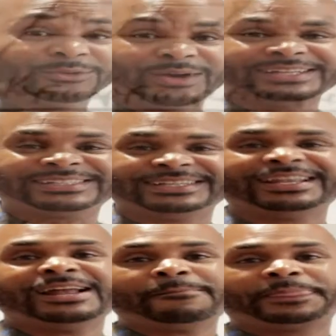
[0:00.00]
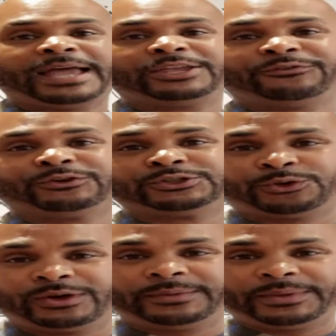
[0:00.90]
Russian. Thank you for
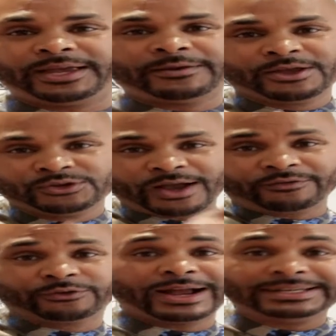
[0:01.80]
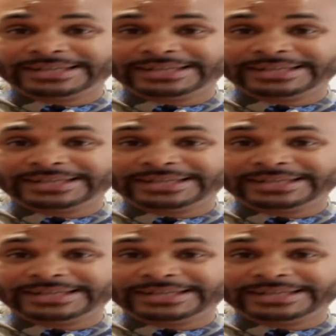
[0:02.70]
joining me. You have a great